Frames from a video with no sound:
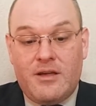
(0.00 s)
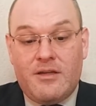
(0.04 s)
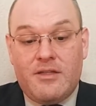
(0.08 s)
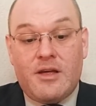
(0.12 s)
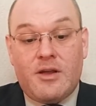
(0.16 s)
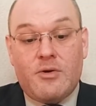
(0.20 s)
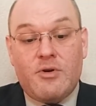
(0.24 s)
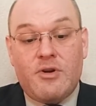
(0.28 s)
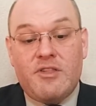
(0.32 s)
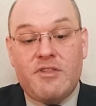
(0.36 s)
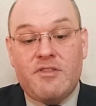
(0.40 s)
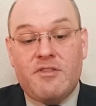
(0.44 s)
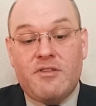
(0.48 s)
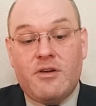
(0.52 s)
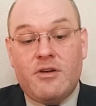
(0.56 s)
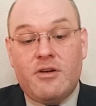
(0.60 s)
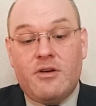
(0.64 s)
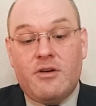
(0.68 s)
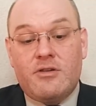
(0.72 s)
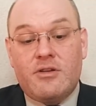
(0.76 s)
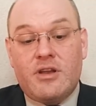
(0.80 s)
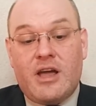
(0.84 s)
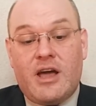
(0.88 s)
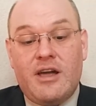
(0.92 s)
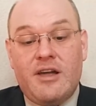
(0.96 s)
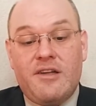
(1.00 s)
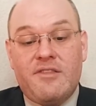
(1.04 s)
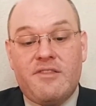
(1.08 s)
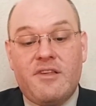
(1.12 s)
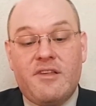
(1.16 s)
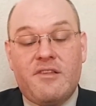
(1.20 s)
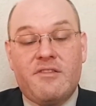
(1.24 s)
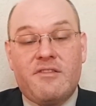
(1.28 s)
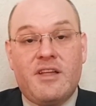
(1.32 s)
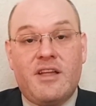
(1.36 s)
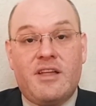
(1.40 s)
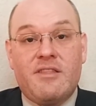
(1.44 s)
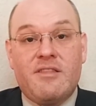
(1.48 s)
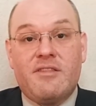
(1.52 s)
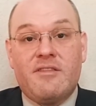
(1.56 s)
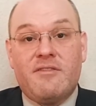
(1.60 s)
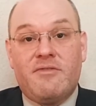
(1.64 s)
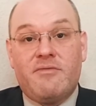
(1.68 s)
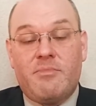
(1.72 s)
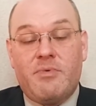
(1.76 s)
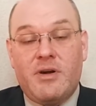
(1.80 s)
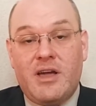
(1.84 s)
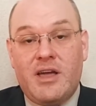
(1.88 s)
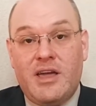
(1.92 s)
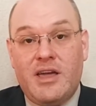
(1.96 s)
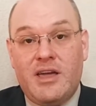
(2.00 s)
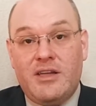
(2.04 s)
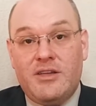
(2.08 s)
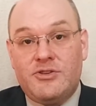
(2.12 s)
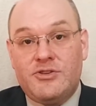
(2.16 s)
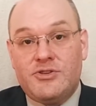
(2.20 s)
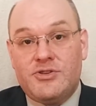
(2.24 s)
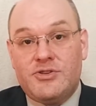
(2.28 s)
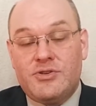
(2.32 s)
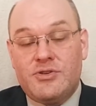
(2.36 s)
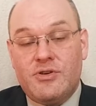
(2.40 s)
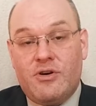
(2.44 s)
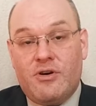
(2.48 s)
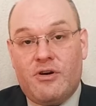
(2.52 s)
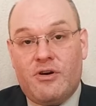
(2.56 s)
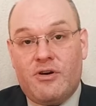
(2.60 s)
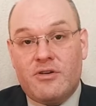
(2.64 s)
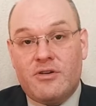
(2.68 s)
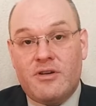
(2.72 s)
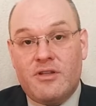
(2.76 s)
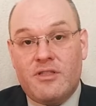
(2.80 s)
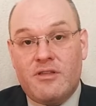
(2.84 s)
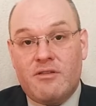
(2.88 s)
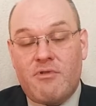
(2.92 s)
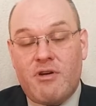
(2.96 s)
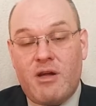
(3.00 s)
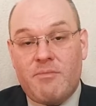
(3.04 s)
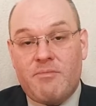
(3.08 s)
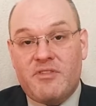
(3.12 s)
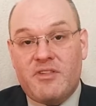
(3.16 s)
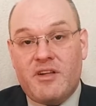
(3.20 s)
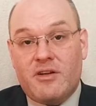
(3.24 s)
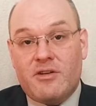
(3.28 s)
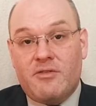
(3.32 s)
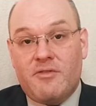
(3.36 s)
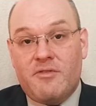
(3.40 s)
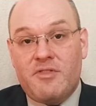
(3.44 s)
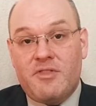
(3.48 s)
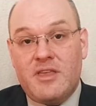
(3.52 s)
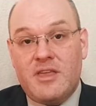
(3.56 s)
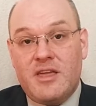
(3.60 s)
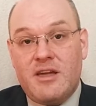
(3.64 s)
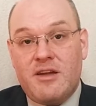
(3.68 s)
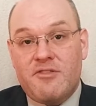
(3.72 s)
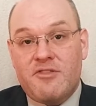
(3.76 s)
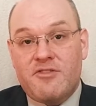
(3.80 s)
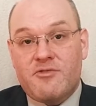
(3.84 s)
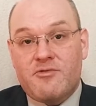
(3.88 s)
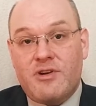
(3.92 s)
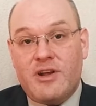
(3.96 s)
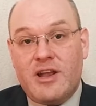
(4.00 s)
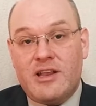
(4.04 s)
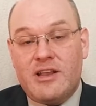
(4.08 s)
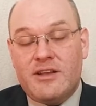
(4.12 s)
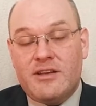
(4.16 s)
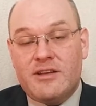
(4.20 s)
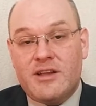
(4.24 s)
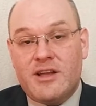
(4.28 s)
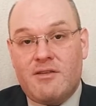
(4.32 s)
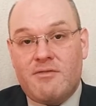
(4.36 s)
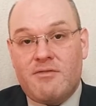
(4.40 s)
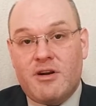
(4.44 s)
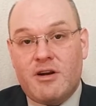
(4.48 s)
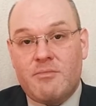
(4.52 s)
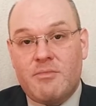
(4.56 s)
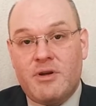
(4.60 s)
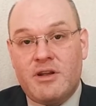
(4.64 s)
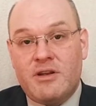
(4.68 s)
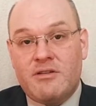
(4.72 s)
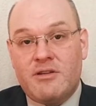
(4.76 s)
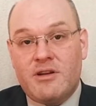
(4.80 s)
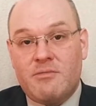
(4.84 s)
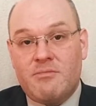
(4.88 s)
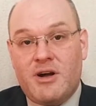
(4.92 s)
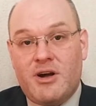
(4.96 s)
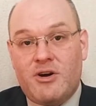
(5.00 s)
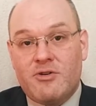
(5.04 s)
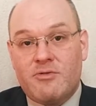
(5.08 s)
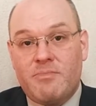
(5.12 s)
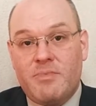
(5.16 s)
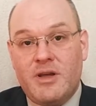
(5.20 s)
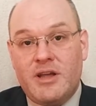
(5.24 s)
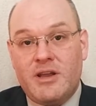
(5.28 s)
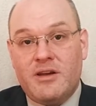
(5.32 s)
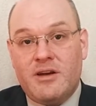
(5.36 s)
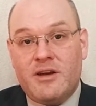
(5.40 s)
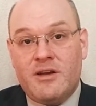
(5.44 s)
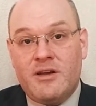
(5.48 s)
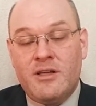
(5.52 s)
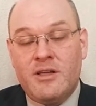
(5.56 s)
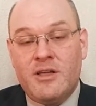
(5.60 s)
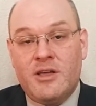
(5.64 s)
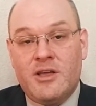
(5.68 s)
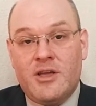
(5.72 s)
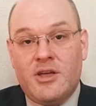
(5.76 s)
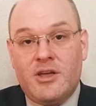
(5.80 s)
There is a nice extensive page on the website of the Australian government about BETA,